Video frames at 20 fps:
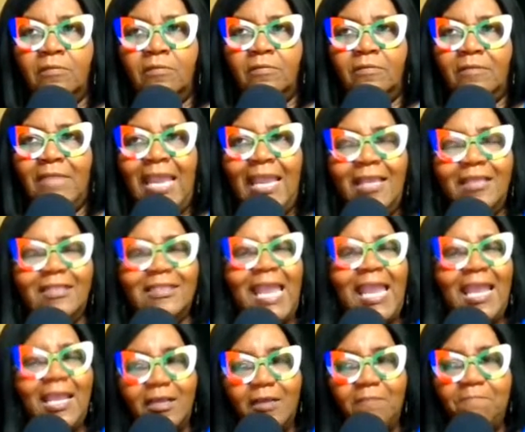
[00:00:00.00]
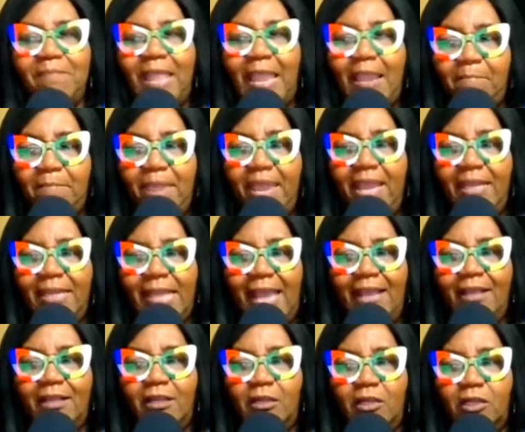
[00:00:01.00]
They made
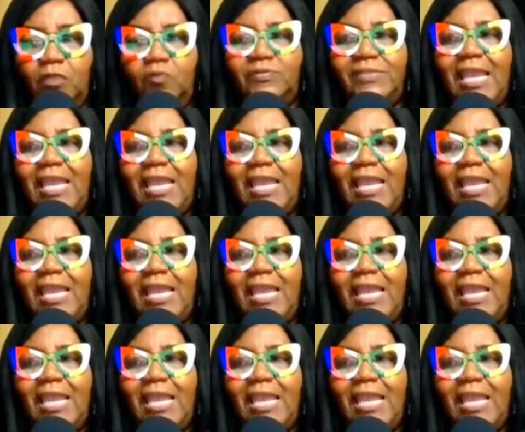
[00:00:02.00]
that conclusion.